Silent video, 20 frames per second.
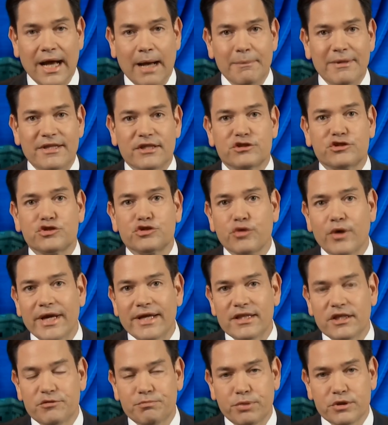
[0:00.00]
I mean, the strain
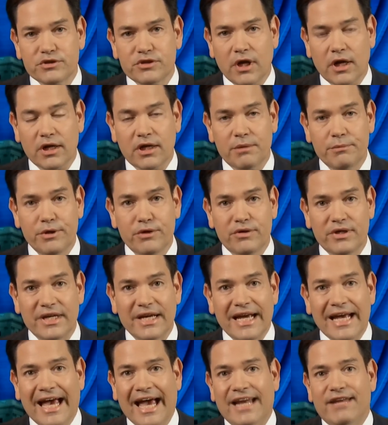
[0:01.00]
this puts on a community,
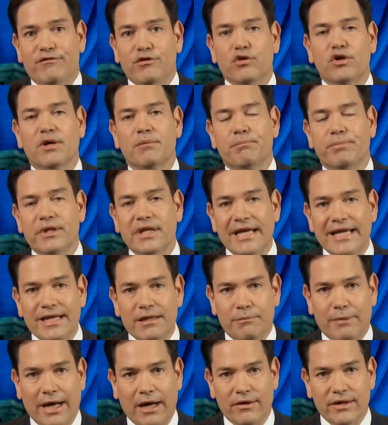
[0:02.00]
and if you complain
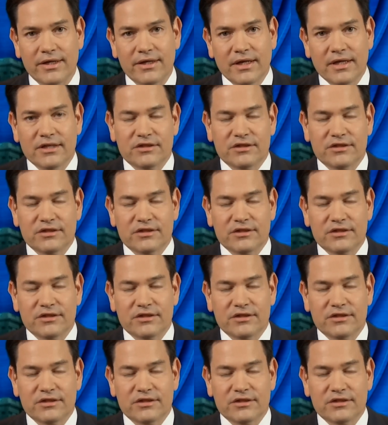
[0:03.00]
about it,